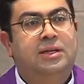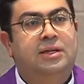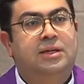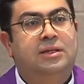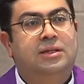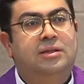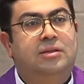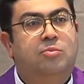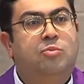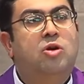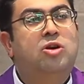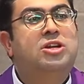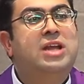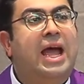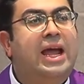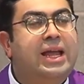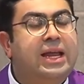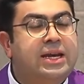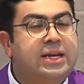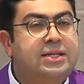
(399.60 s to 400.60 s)
The
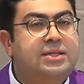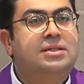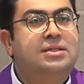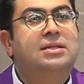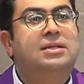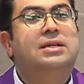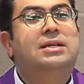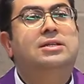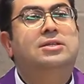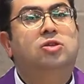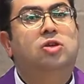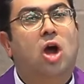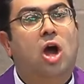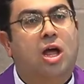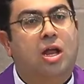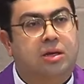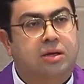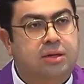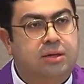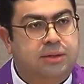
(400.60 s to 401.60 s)
protagonist is
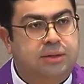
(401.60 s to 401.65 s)
God.